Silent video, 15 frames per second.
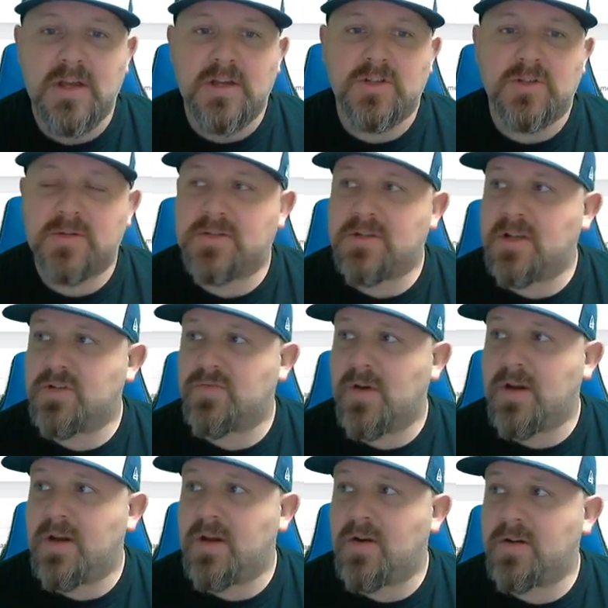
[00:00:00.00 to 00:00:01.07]
So it says
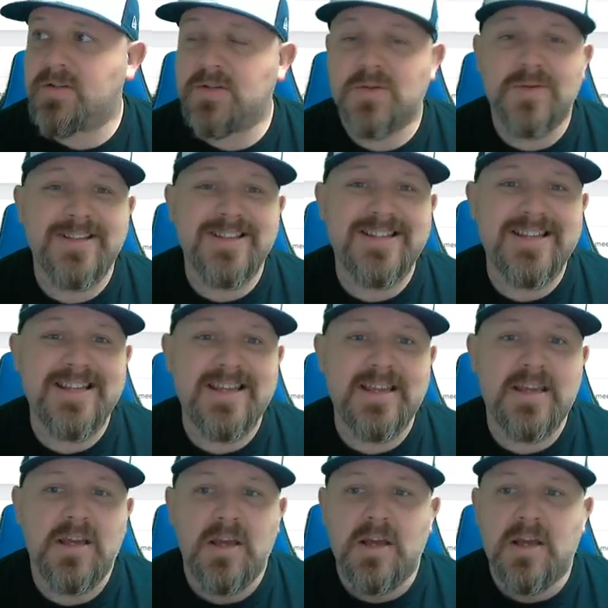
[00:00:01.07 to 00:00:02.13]
right here, as you can
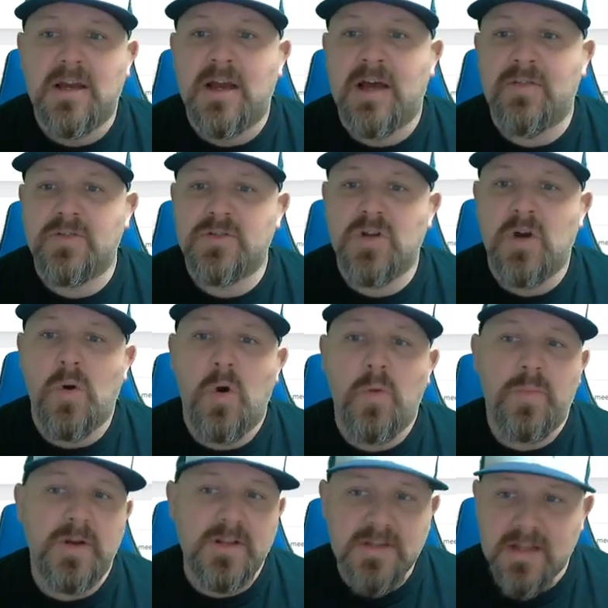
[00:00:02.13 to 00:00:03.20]
see, there's no
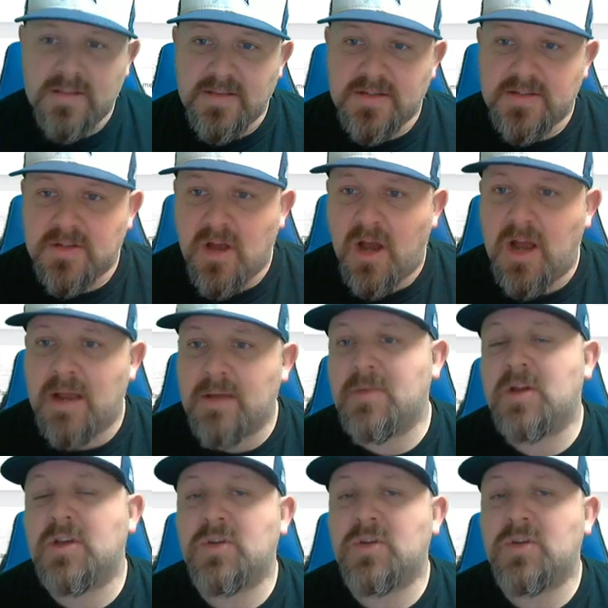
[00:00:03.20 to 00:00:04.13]
openings at this time.